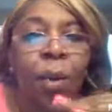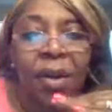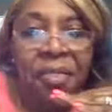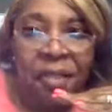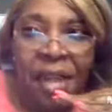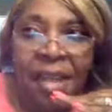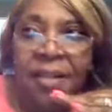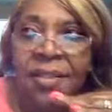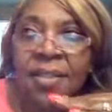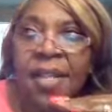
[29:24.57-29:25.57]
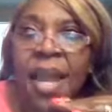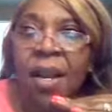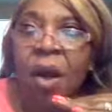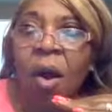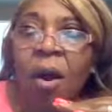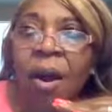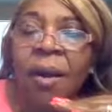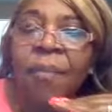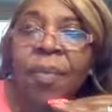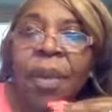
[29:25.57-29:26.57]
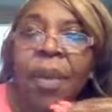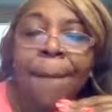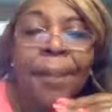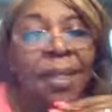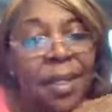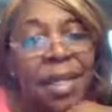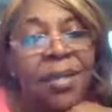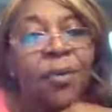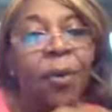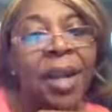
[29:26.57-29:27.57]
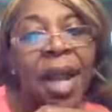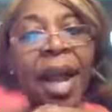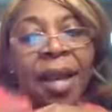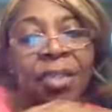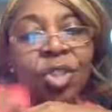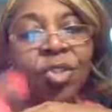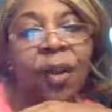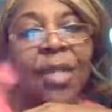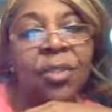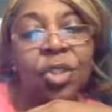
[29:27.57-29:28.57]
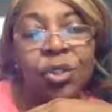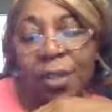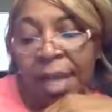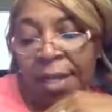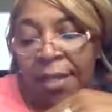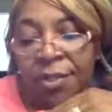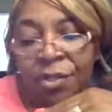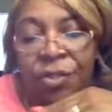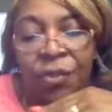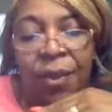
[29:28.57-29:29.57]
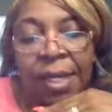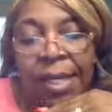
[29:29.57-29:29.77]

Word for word: with things that are beneath where God is trying to take us to.